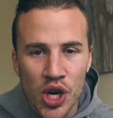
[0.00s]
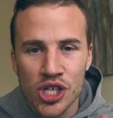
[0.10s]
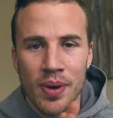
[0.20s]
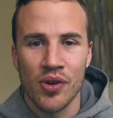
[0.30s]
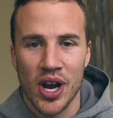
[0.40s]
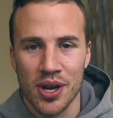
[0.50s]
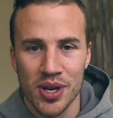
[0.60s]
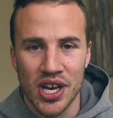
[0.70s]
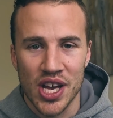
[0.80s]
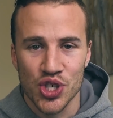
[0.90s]
here's my
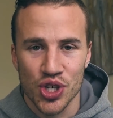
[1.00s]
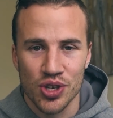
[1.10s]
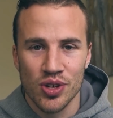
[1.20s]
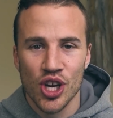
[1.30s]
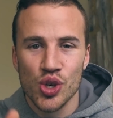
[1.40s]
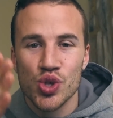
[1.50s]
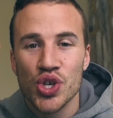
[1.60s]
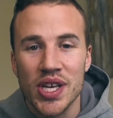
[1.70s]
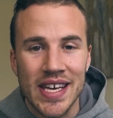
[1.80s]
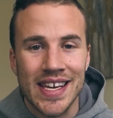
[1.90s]
recommendation. You
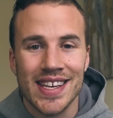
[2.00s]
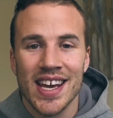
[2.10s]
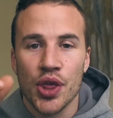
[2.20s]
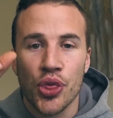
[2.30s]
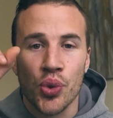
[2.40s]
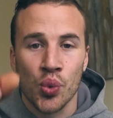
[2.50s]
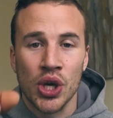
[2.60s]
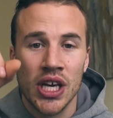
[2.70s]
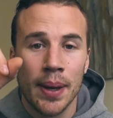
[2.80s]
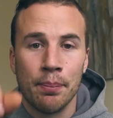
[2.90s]
should eat
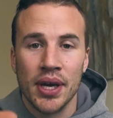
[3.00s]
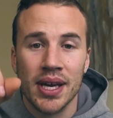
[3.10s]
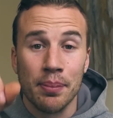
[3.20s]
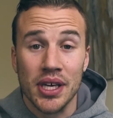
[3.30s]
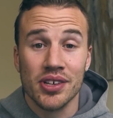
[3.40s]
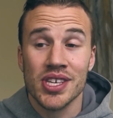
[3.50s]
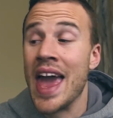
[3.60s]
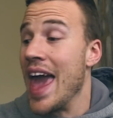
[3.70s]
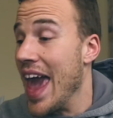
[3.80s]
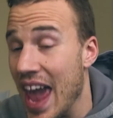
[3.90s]
3 big meals
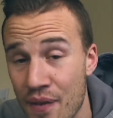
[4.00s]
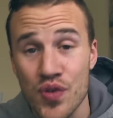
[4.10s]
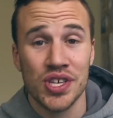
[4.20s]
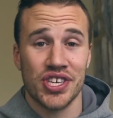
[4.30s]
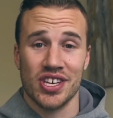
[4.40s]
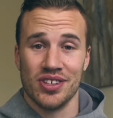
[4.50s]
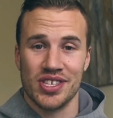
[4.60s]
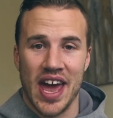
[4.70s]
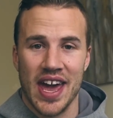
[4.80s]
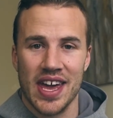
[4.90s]
every single
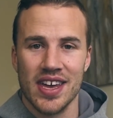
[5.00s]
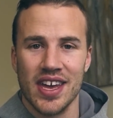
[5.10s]
day.